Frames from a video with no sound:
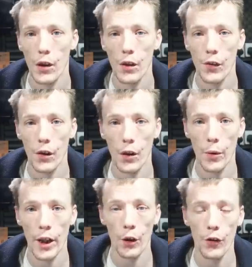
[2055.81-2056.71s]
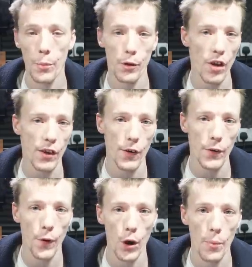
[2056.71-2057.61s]
So he likes to be dressed as a
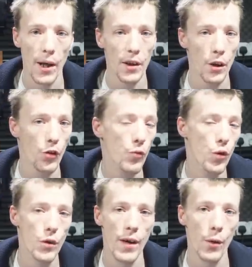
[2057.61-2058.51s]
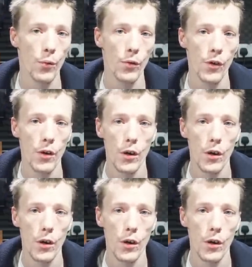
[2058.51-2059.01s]
fireman and just run around